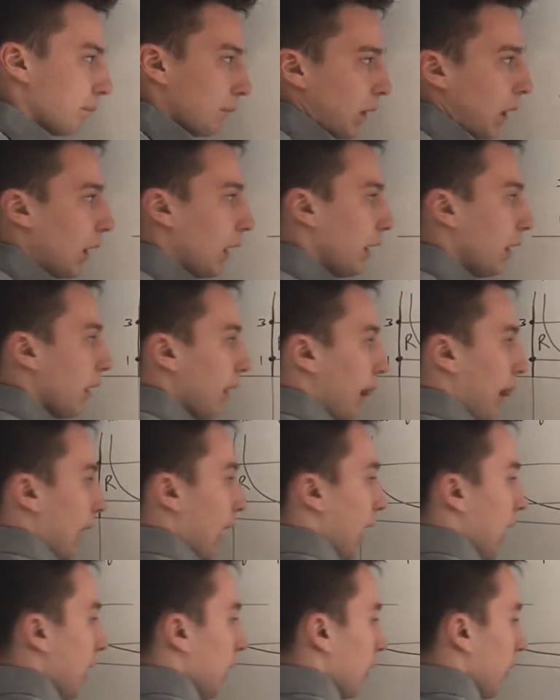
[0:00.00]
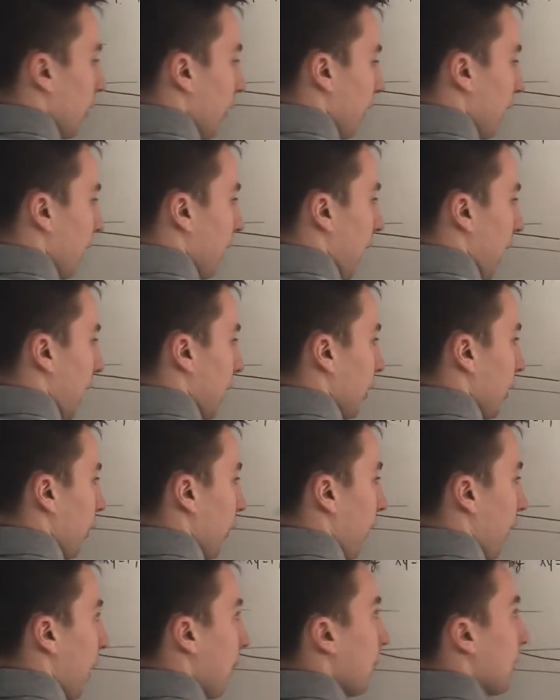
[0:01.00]
All right, and I
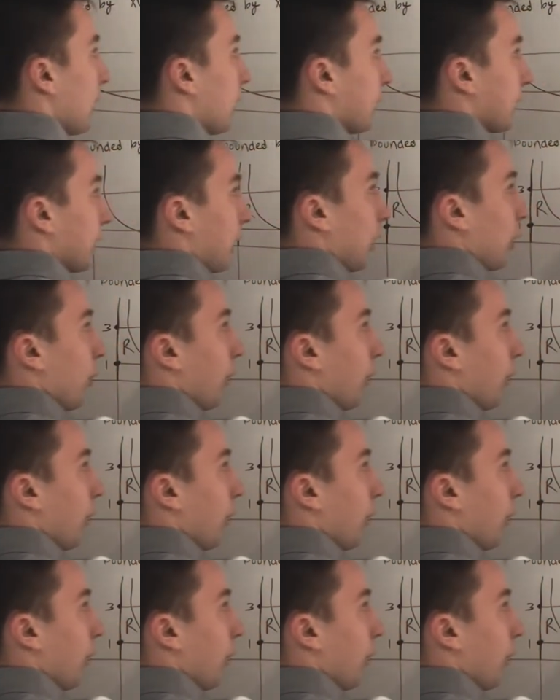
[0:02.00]
know that because our